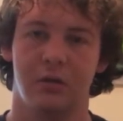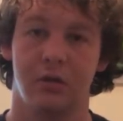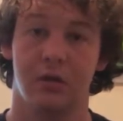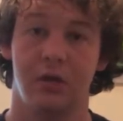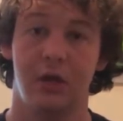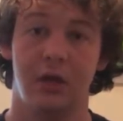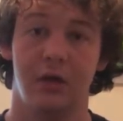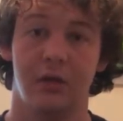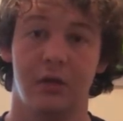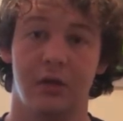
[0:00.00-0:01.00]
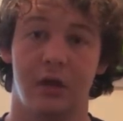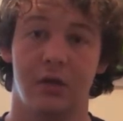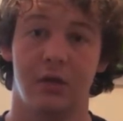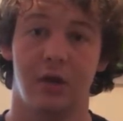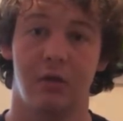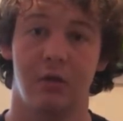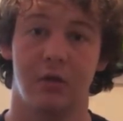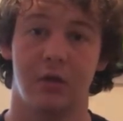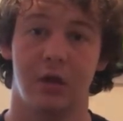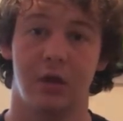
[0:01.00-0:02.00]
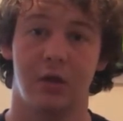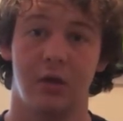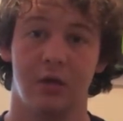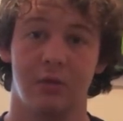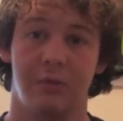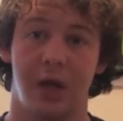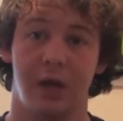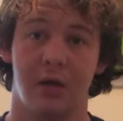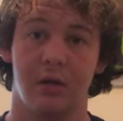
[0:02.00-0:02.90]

Because he carried the entire Skywalker saga on his back